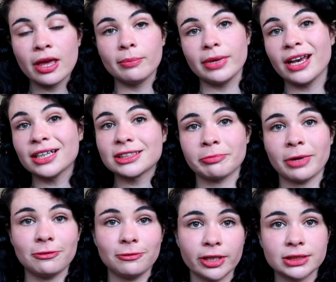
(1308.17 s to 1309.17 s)
because of my
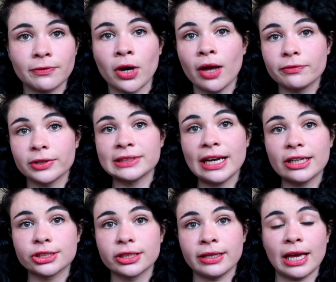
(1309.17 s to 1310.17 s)
fears of
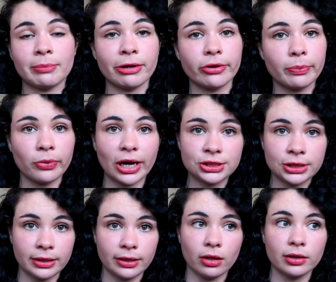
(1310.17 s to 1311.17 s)
confrontation and my
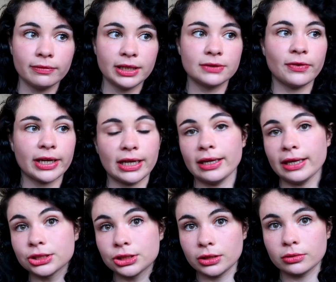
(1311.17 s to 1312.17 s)
repression and all of these fucking
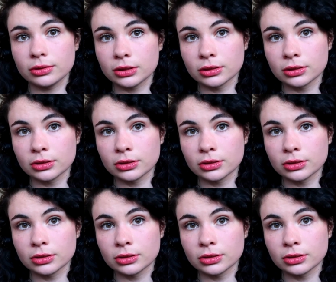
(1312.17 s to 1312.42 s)
issues.